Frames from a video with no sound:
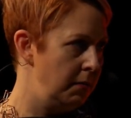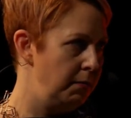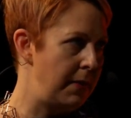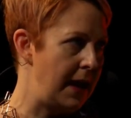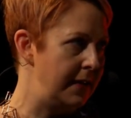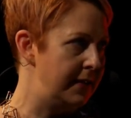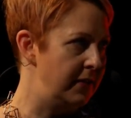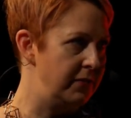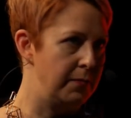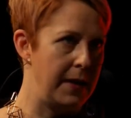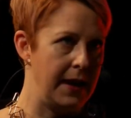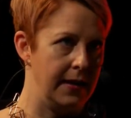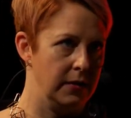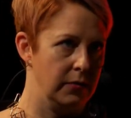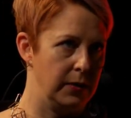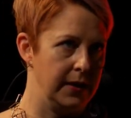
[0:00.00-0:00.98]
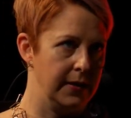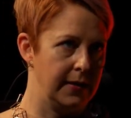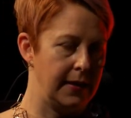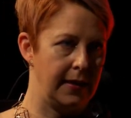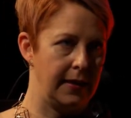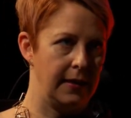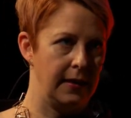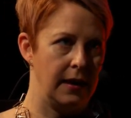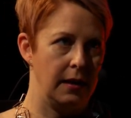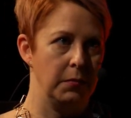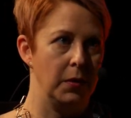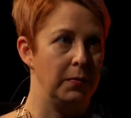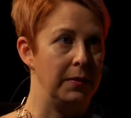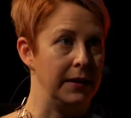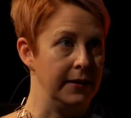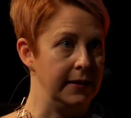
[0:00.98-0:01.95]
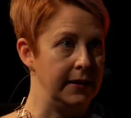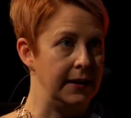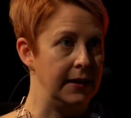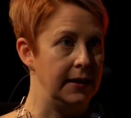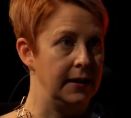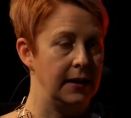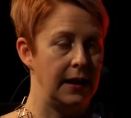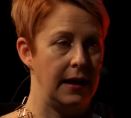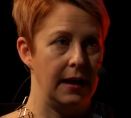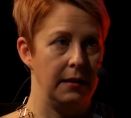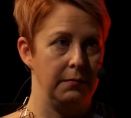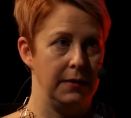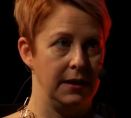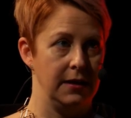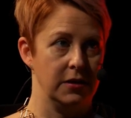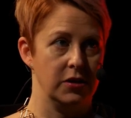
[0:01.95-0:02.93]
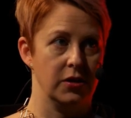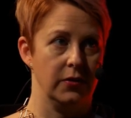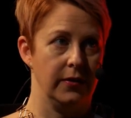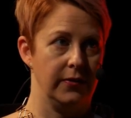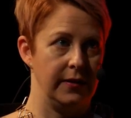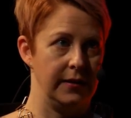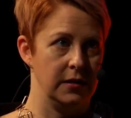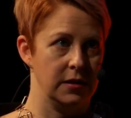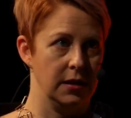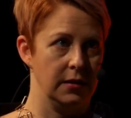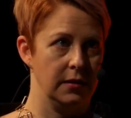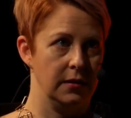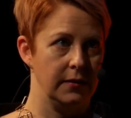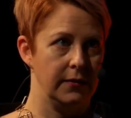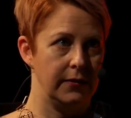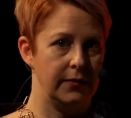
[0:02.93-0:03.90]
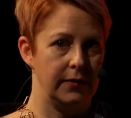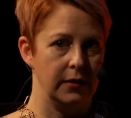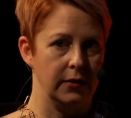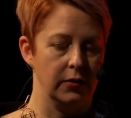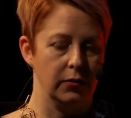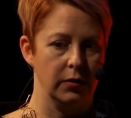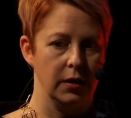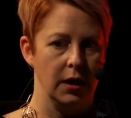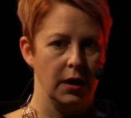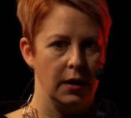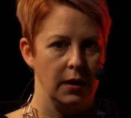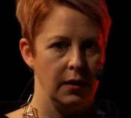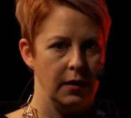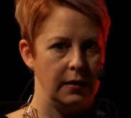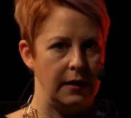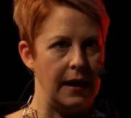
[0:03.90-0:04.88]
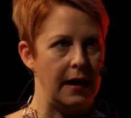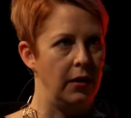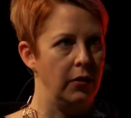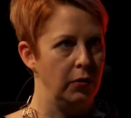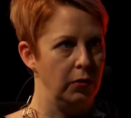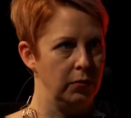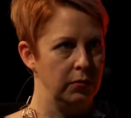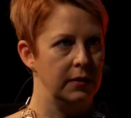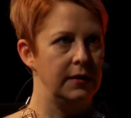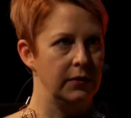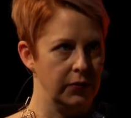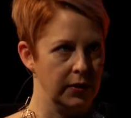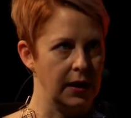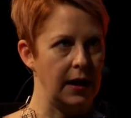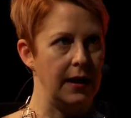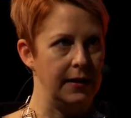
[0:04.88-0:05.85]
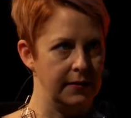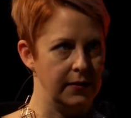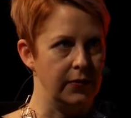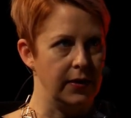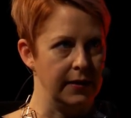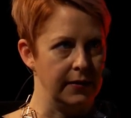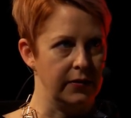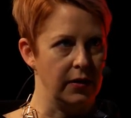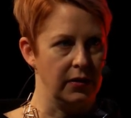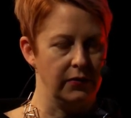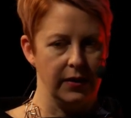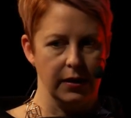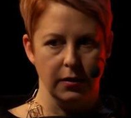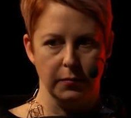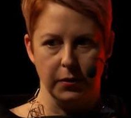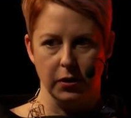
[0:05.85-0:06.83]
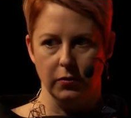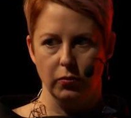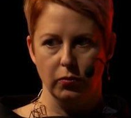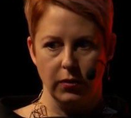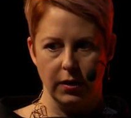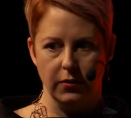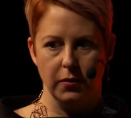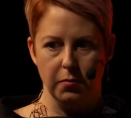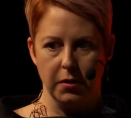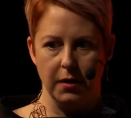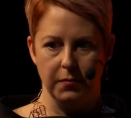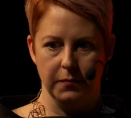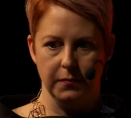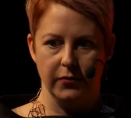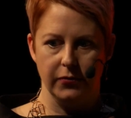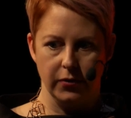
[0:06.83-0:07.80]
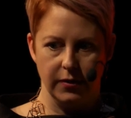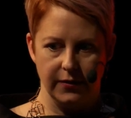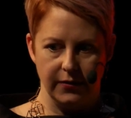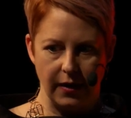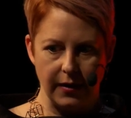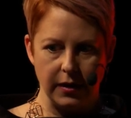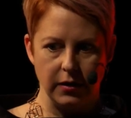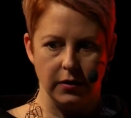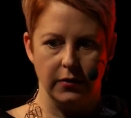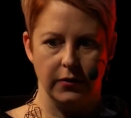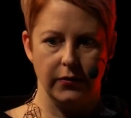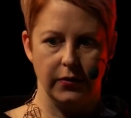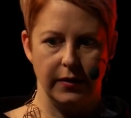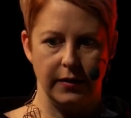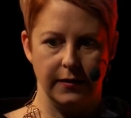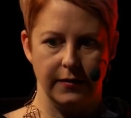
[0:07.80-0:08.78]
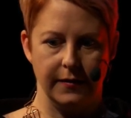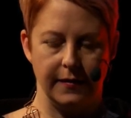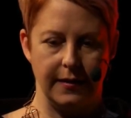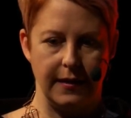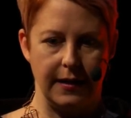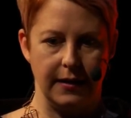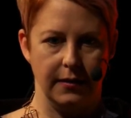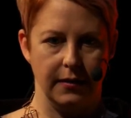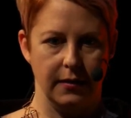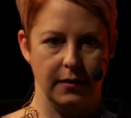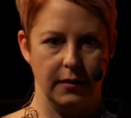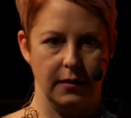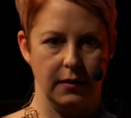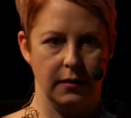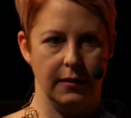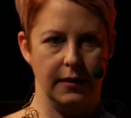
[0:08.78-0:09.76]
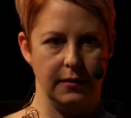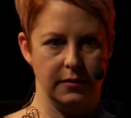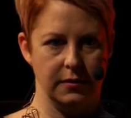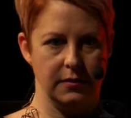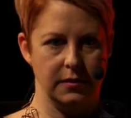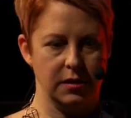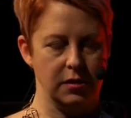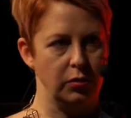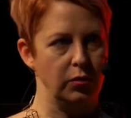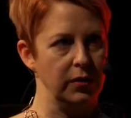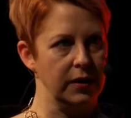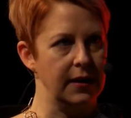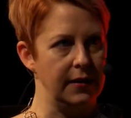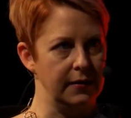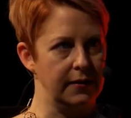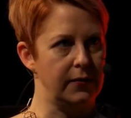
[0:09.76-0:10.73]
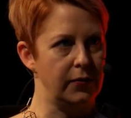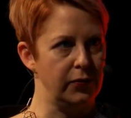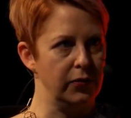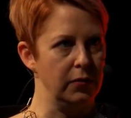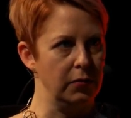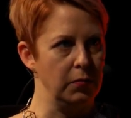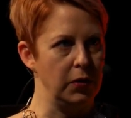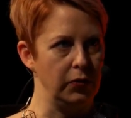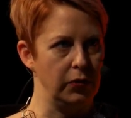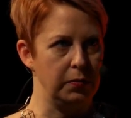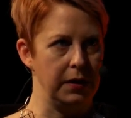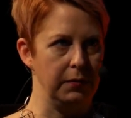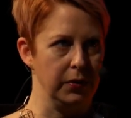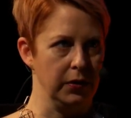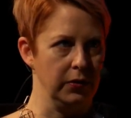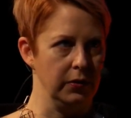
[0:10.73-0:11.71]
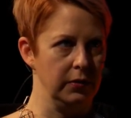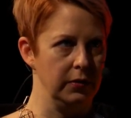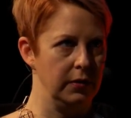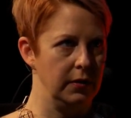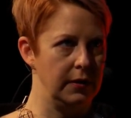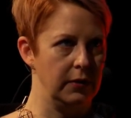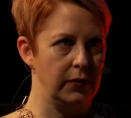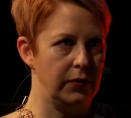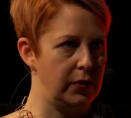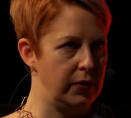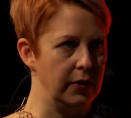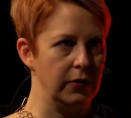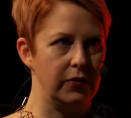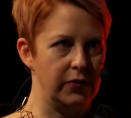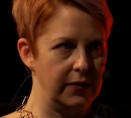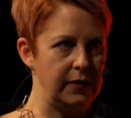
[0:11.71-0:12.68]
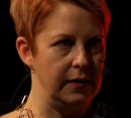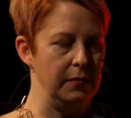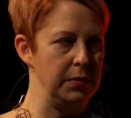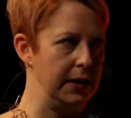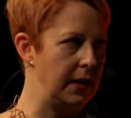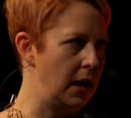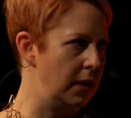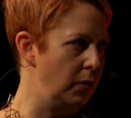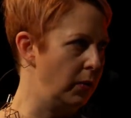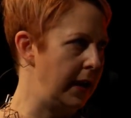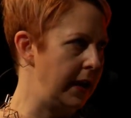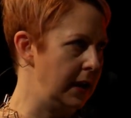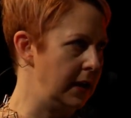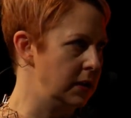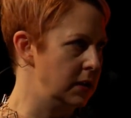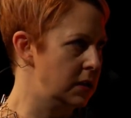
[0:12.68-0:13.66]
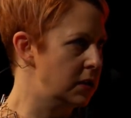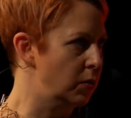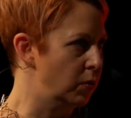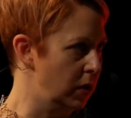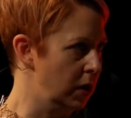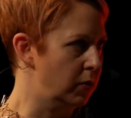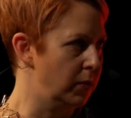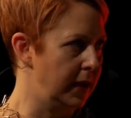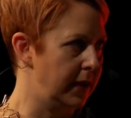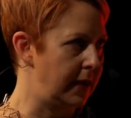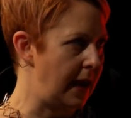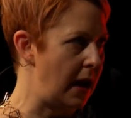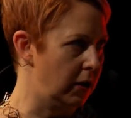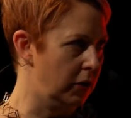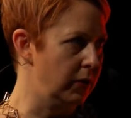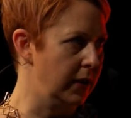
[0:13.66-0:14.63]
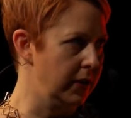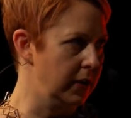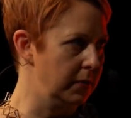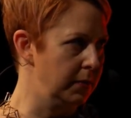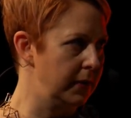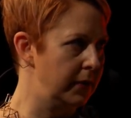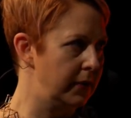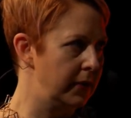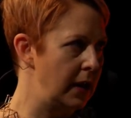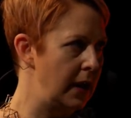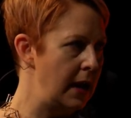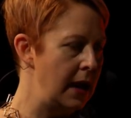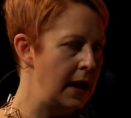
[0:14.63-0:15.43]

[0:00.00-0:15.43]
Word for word: massive bandwidth, and mobility, and miniaturization. So now different kinds of things are available. One of the problems for designers is that the toolkits for most people, there's, there's just simply not a way in to work with algorithms,